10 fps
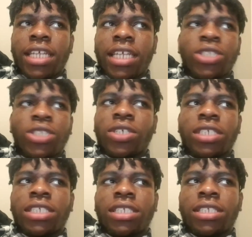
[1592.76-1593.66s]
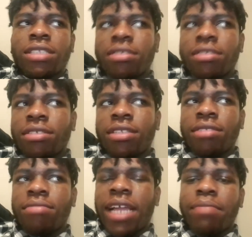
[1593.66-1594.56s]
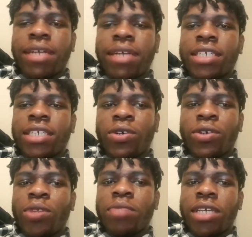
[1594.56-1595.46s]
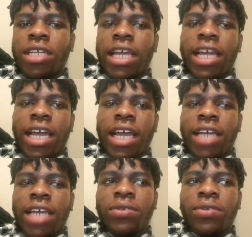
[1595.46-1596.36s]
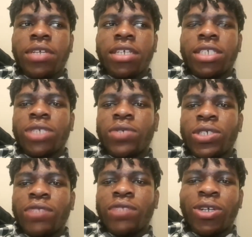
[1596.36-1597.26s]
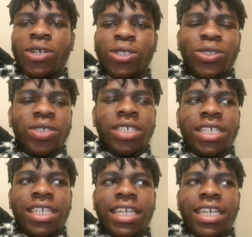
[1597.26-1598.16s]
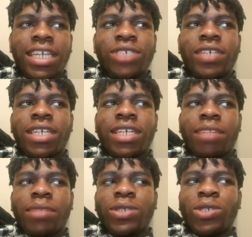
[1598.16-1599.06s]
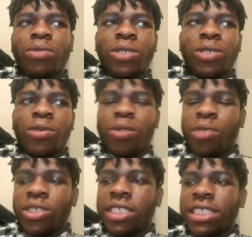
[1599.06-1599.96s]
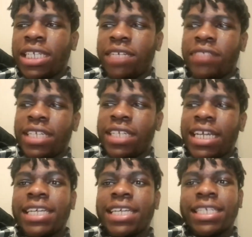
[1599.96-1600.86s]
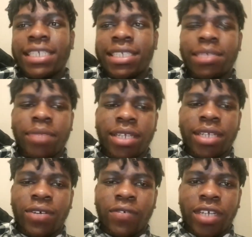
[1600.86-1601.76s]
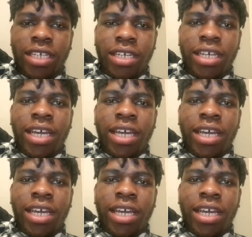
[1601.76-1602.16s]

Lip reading: just like magic. If you come here, like I know the situation of the country in Nigeria that are about job opportunities and everything. And yes, it is better over here,